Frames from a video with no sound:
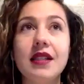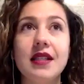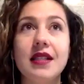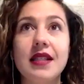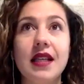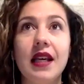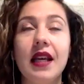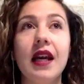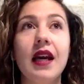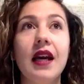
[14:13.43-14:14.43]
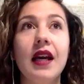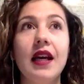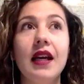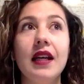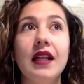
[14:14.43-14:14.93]
to see
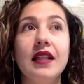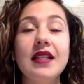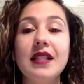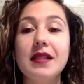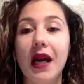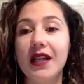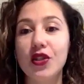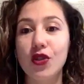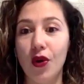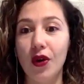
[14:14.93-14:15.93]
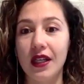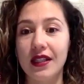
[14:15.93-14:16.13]
this is my story.